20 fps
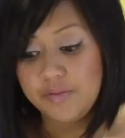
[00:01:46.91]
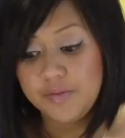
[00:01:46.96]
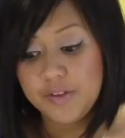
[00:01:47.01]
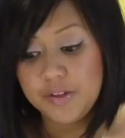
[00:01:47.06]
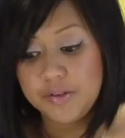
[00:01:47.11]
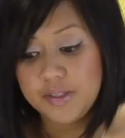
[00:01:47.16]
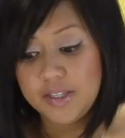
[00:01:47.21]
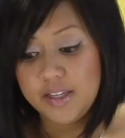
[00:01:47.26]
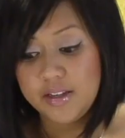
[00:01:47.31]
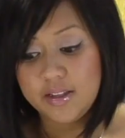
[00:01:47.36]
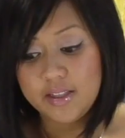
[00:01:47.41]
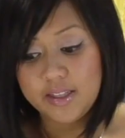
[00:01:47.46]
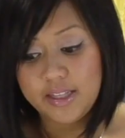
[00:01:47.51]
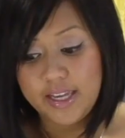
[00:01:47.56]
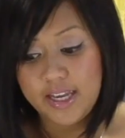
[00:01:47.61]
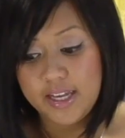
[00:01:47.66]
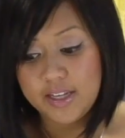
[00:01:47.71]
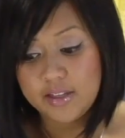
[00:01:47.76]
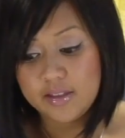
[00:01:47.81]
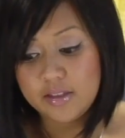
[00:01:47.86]
infusing
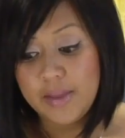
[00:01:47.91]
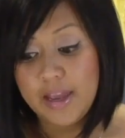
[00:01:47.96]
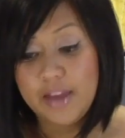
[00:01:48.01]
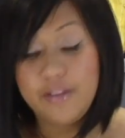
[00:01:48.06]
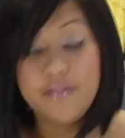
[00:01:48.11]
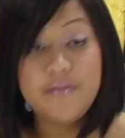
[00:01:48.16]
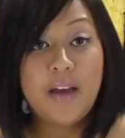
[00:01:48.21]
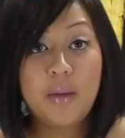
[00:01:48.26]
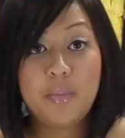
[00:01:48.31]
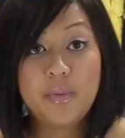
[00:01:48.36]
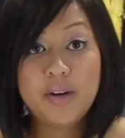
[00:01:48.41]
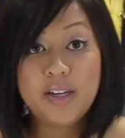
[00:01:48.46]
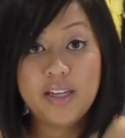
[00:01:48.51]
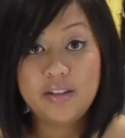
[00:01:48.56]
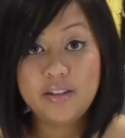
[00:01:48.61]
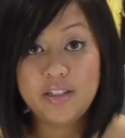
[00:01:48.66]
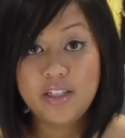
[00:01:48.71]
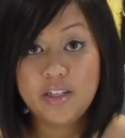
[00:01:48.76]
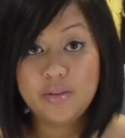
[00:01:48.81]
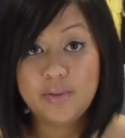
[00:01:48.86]
lace and fabric
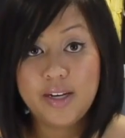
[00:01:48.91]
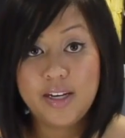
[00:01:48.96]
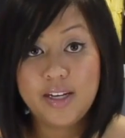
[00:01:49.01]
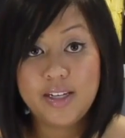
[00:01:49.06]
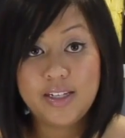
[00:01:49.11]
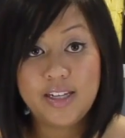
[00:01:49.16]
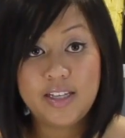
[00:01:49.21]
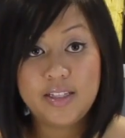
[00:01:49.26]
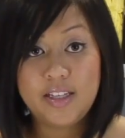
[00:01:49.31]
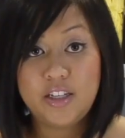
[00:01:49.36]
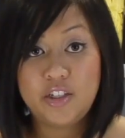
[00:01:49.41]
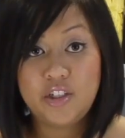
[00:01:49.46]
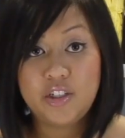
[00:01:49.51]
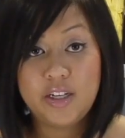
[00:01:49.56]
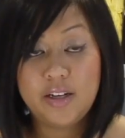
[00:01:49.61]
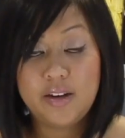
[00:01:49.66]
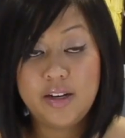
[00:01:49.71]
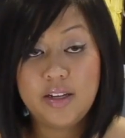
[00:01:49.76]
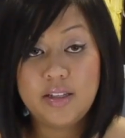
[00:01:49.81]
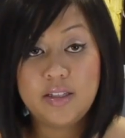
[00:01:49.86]
into your wedding day
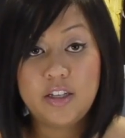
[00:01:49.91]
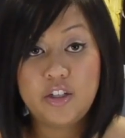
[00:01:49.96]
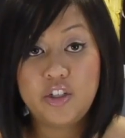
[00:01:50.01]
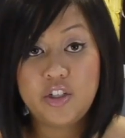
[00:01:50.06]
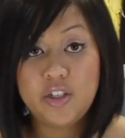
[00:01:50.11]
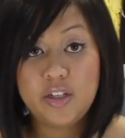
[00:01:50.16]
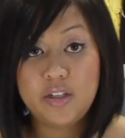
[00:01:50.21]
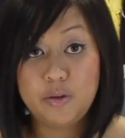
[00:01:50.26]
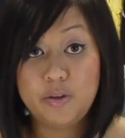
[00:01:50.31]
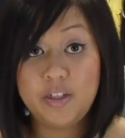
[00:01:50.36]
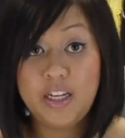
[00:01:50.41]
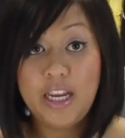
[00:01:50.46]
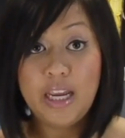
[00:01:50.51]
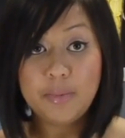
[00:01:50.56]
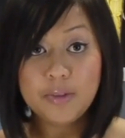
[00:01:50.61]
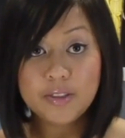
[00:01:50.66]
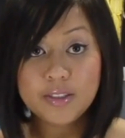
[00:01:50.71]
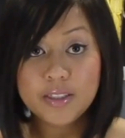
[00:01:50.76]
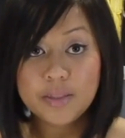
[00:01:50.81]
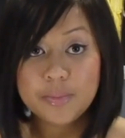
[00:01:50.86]
stationery, such as your
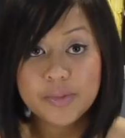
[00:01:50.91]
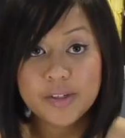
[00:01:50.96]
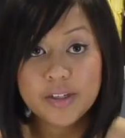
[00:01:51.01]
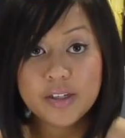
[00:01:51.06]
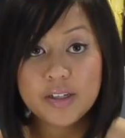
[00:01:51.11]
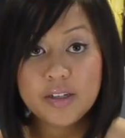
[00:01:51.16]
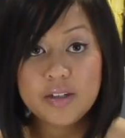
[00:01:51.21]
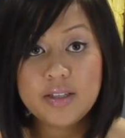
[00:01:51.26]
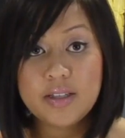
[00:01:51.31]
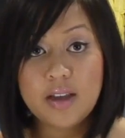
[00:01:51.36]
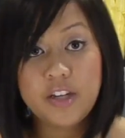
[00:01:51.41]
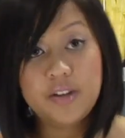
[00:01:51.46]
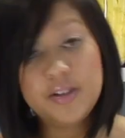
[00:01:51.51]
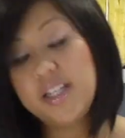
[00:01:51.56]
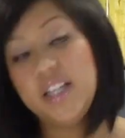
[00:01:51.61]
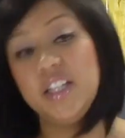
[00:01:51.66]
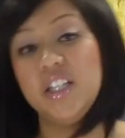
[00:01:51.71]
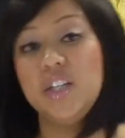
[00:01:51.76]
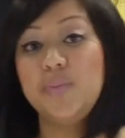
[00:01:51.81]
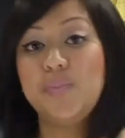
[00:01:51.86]
table numbers, your
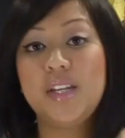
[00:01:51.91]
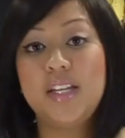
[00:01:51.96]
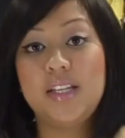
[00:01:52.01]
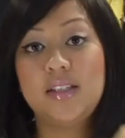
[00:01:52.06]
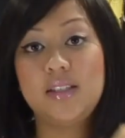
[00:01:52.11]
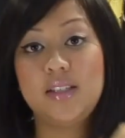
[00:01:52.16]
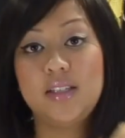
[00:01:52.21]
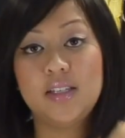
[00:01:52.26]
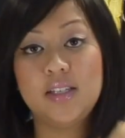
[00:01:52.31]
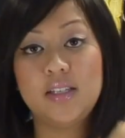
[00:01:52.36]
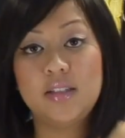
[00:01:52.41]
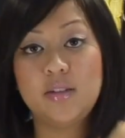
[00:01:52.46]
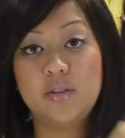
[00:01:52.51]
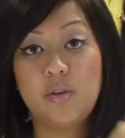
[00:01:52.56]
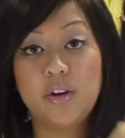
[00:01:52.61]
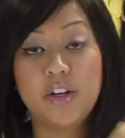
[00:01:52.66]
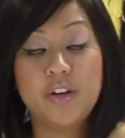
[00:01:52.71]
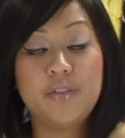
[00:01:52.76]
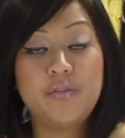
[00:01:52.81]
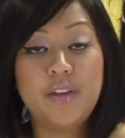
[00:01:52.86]
centerpieces,
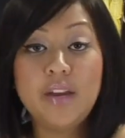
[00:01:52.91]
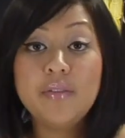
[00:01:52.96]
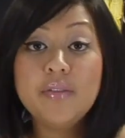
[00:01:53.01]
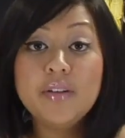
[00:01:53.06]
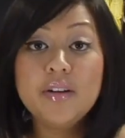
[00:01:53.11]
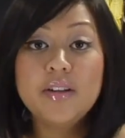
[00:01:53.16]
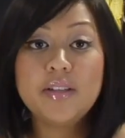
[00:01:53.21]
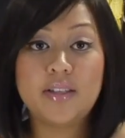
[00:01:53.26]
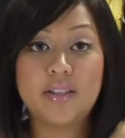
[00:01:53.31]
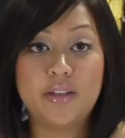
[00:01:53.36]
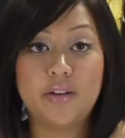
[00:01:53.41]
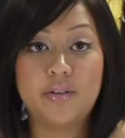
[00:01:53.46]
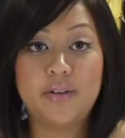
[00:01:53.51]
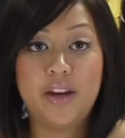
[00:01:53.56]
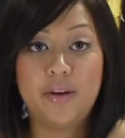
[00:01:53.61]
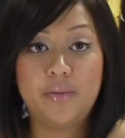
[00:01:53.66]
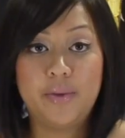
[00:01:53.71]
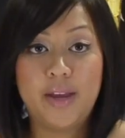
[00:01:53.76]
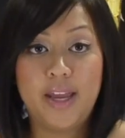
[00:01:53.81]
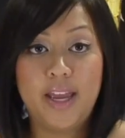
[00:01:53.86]
or your favors is a
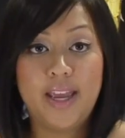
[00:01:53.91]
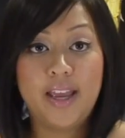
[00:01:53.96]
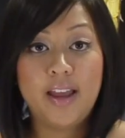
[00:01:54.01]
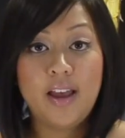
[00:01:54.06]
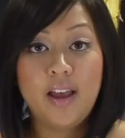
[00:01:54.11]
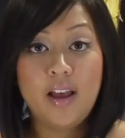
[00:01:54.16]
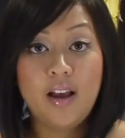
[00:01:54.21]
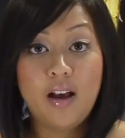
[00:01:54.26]
great way.